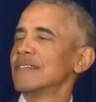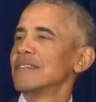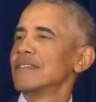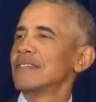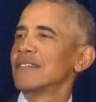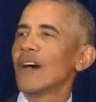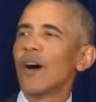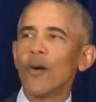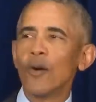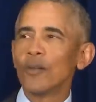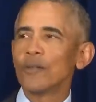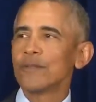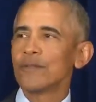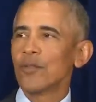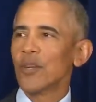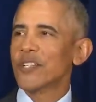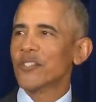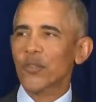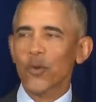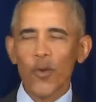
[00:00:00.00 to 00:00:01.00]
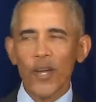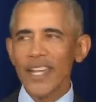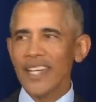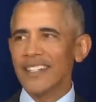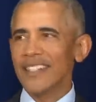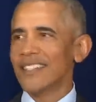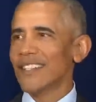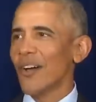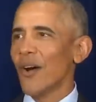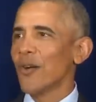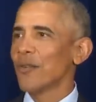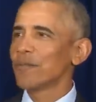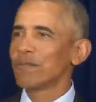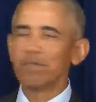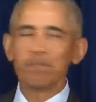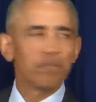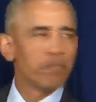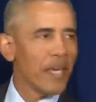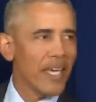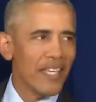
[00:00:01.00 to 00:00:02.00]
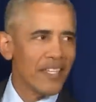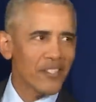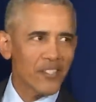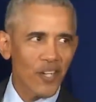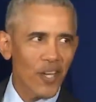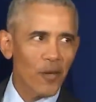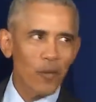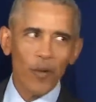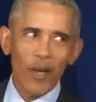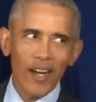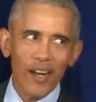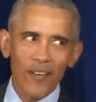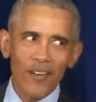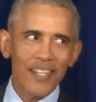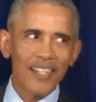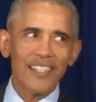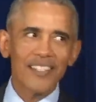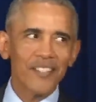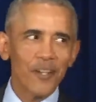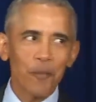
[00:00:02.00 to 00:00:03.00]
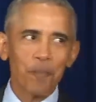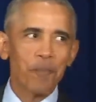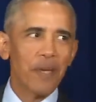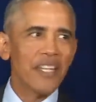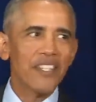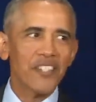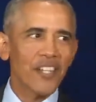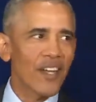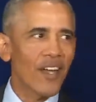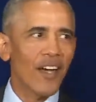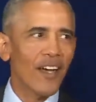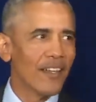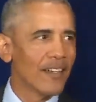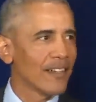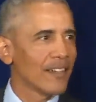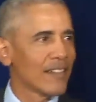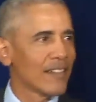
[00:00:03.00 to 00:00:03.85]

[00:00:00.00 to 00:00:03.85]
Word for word: Don't retreat. Don't binge on whatever it is you're binging on.